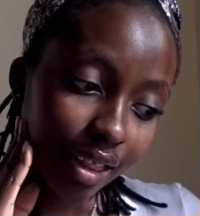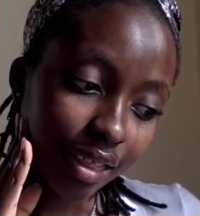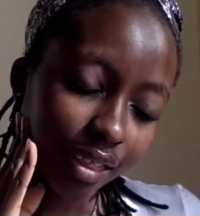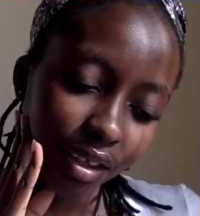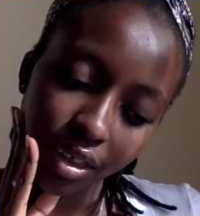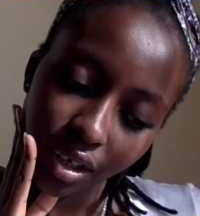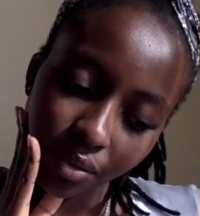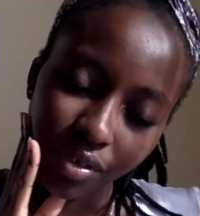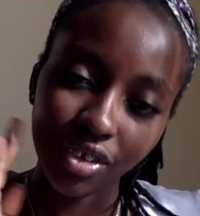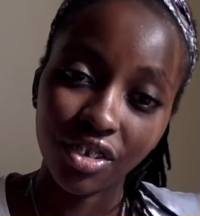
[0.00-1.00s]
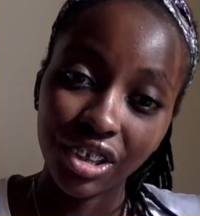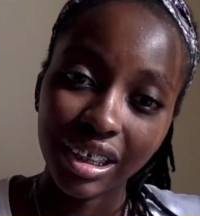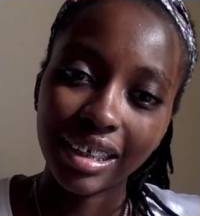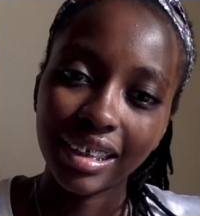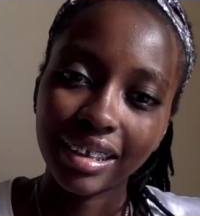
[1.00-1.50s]
The thing with cheat
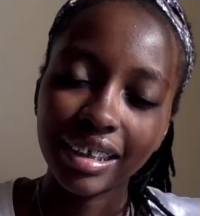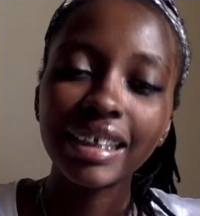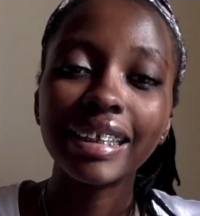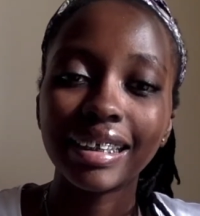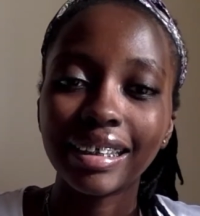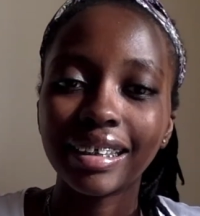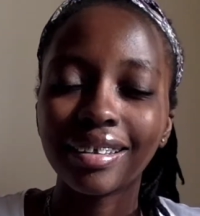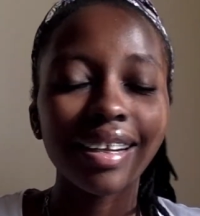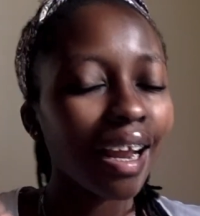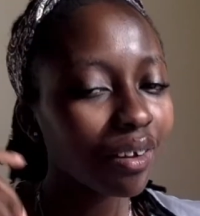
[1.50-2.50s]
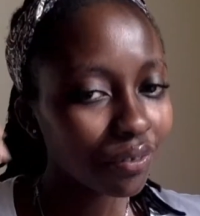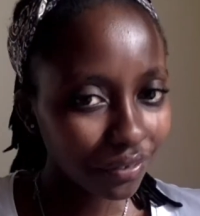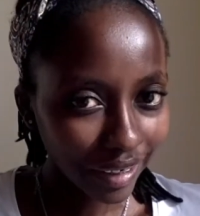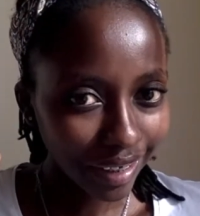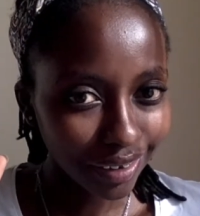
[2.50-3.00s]
days is, like,
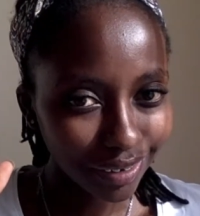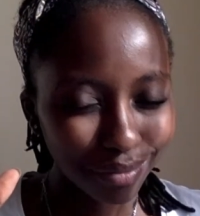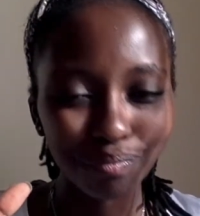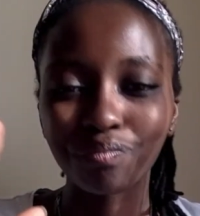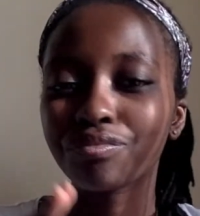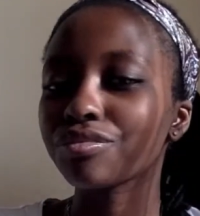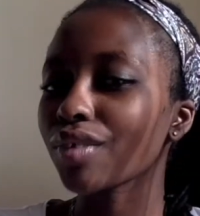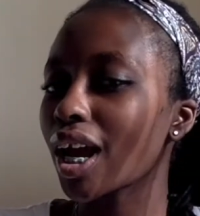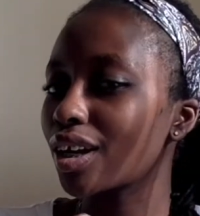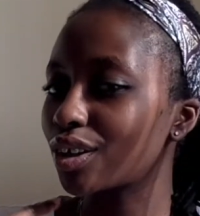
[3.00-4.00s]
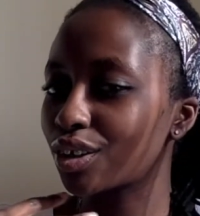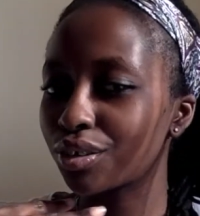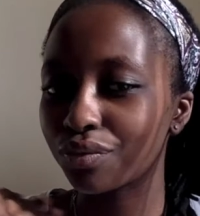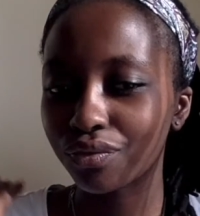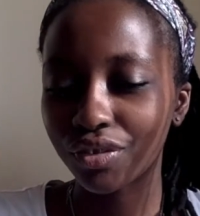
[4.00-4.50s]
fine,
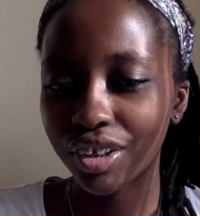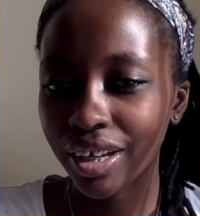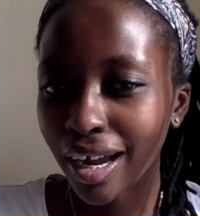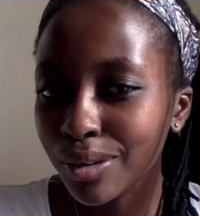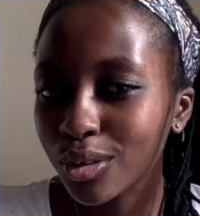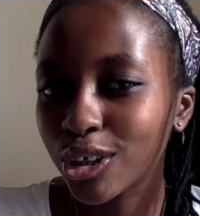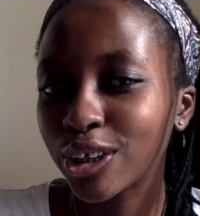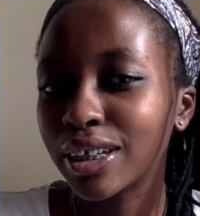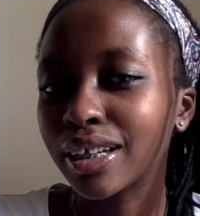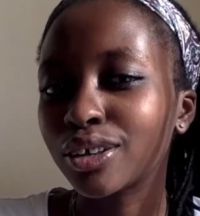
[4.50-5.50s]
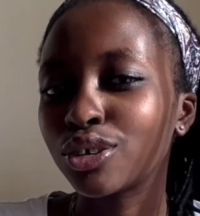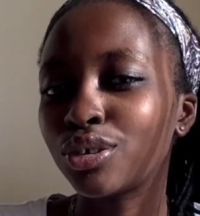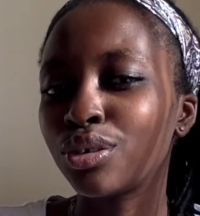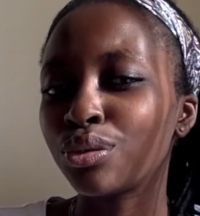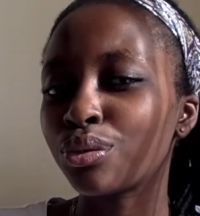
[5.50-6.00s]
you've done what you needed to
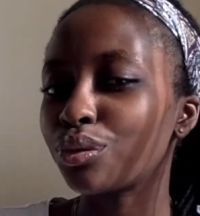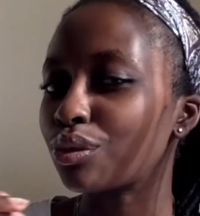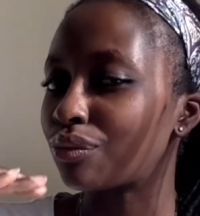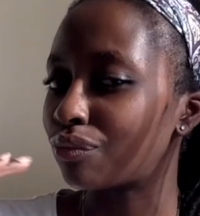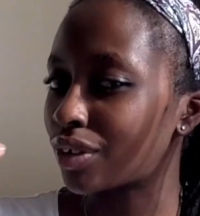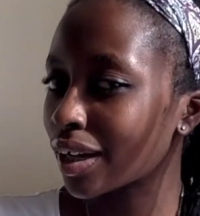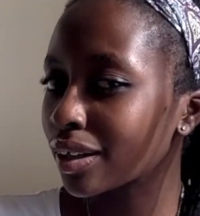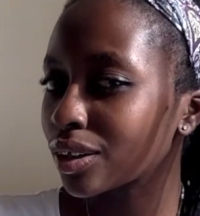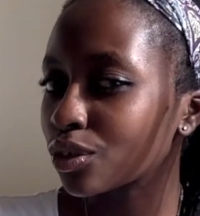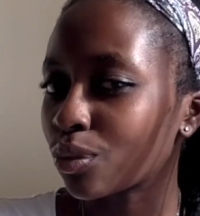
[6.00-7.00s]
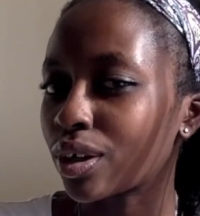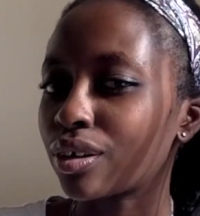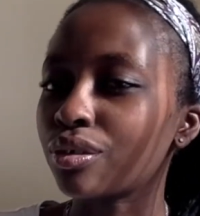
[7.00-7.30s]
do, you've done it well,